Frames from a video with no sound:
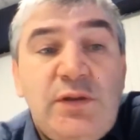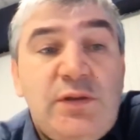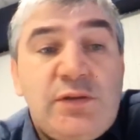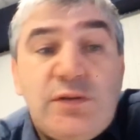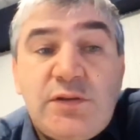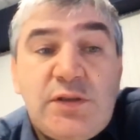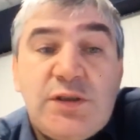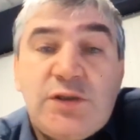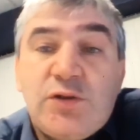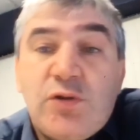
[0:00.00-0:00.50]

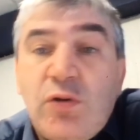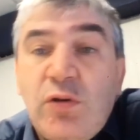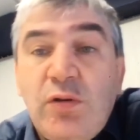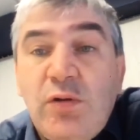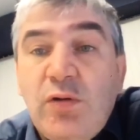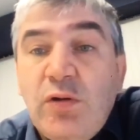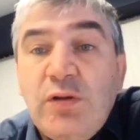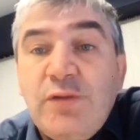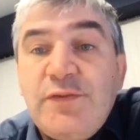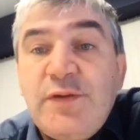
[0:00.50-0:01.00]
it's
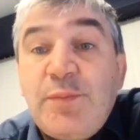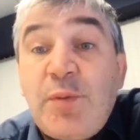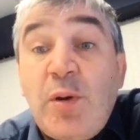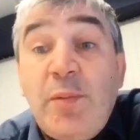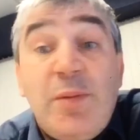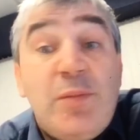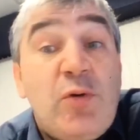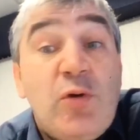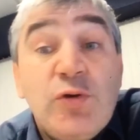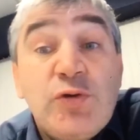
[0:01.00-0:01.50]
all of the
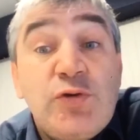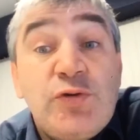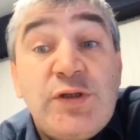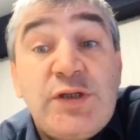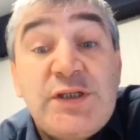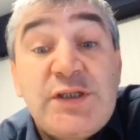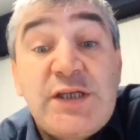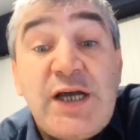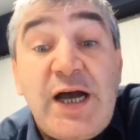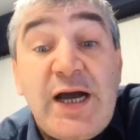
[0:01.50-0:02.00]
problem. Also
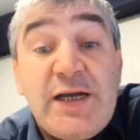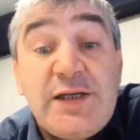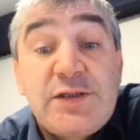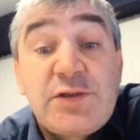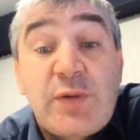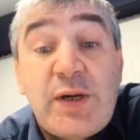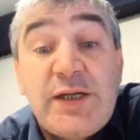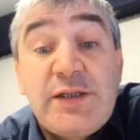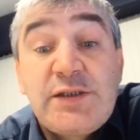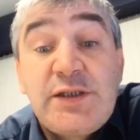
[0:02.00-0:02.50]
the
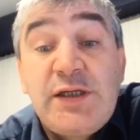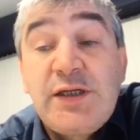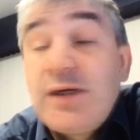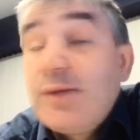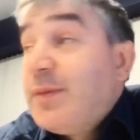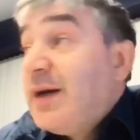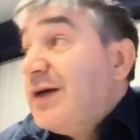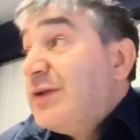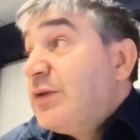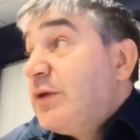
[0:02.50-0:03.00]
size, right? Think
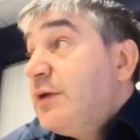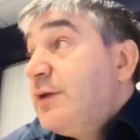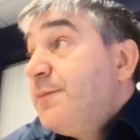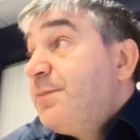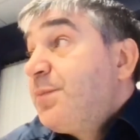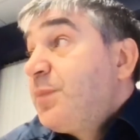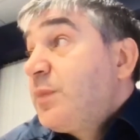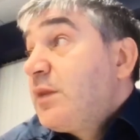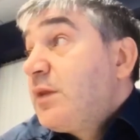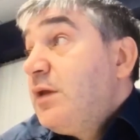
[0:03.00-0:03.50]
about,
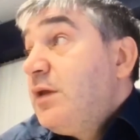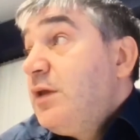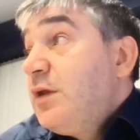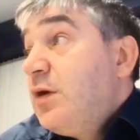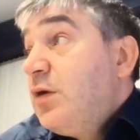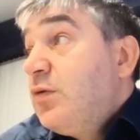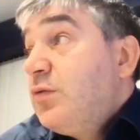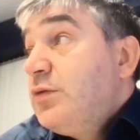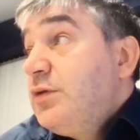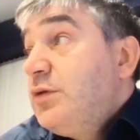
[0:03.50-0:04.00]
you
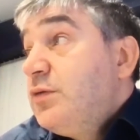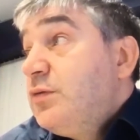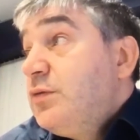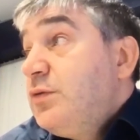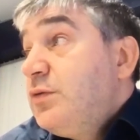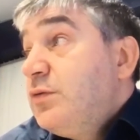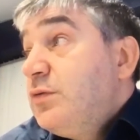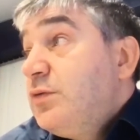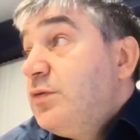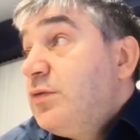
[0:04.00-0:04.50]
know,
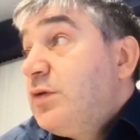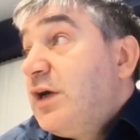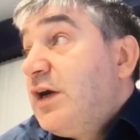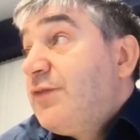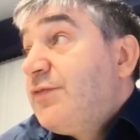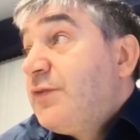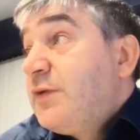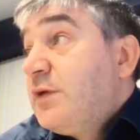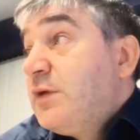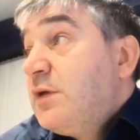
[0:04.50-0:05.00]
you
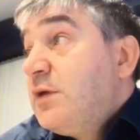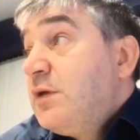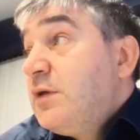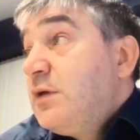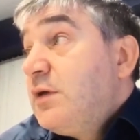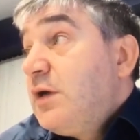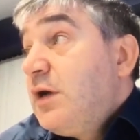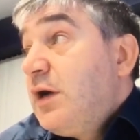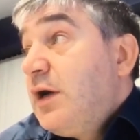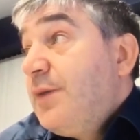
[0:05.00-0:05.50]
have,
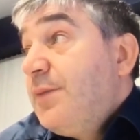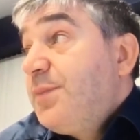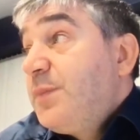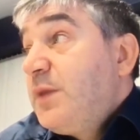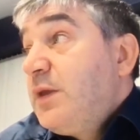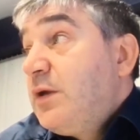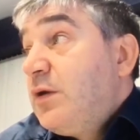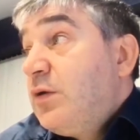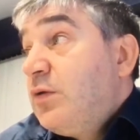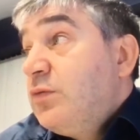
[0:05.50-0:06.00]

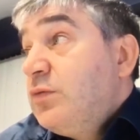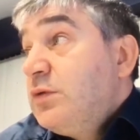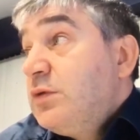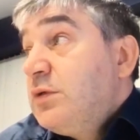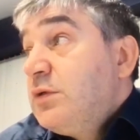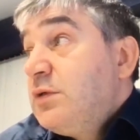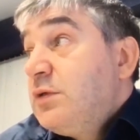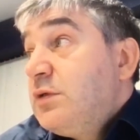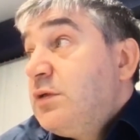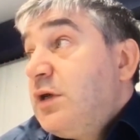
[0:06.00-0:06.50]
you know,
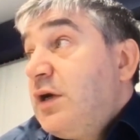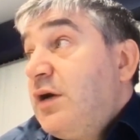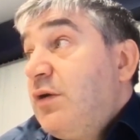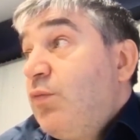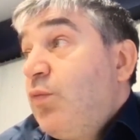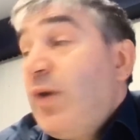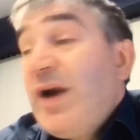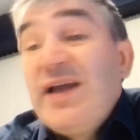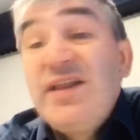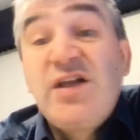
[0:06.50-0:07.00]

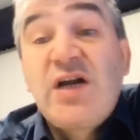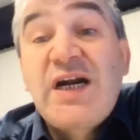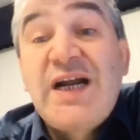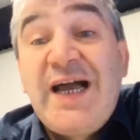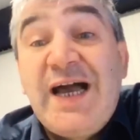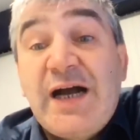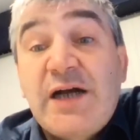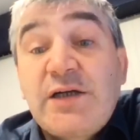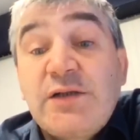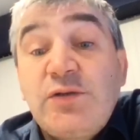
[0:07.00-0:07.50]
one
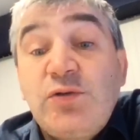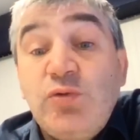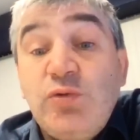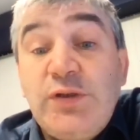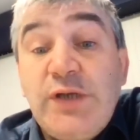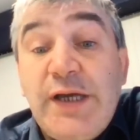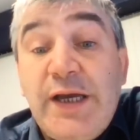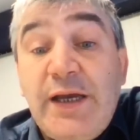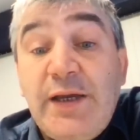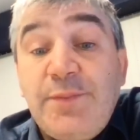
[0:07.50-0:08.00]
rack
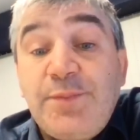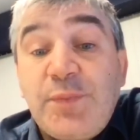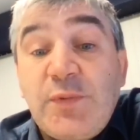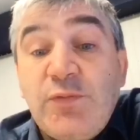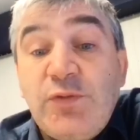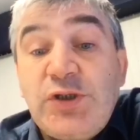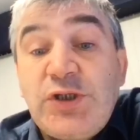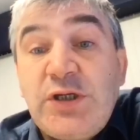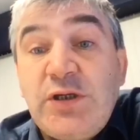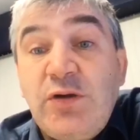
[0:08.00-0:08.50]
today,
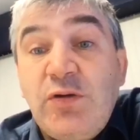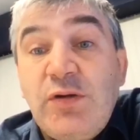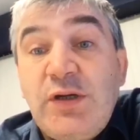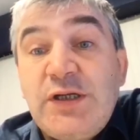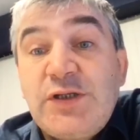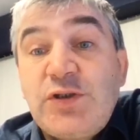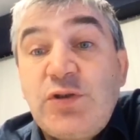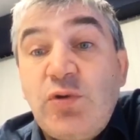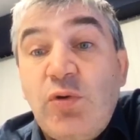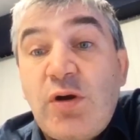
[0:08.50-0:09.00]
which can
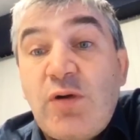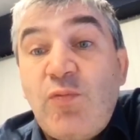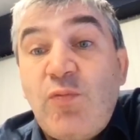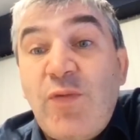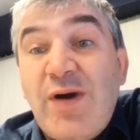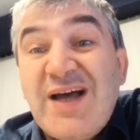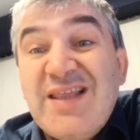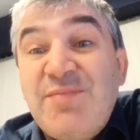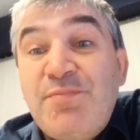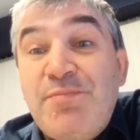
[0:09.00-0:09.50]
only store
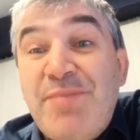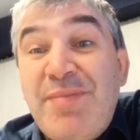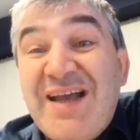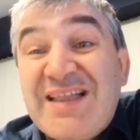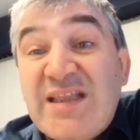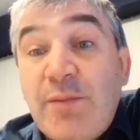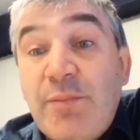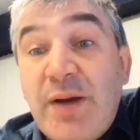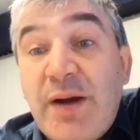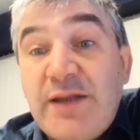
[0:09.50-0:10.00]
1
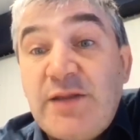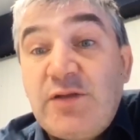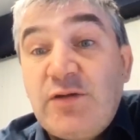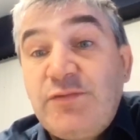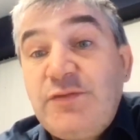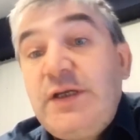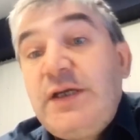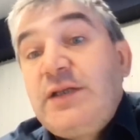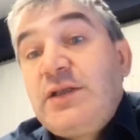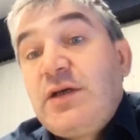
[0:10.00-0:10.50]
petabyte
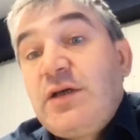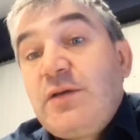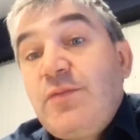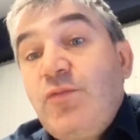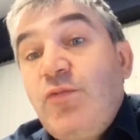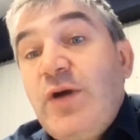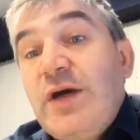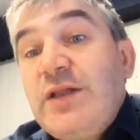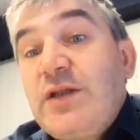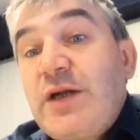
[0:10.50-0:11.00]
of data.
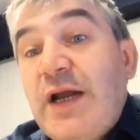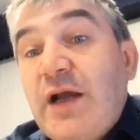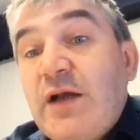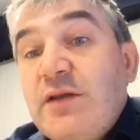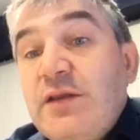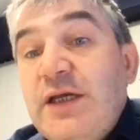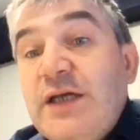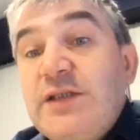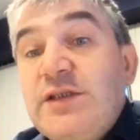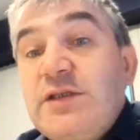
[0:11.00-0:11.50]
One
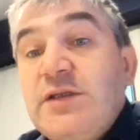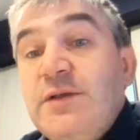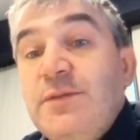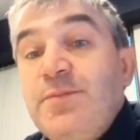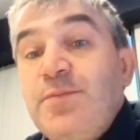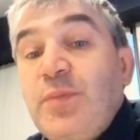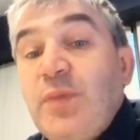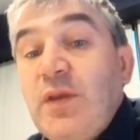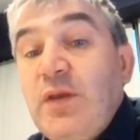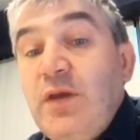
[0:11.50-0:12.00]
rack, that's,
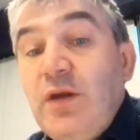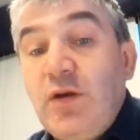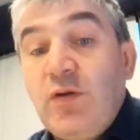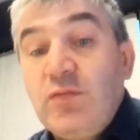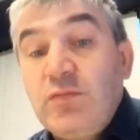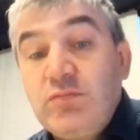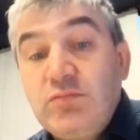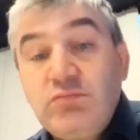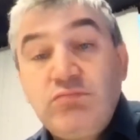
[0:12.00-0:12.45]
you know,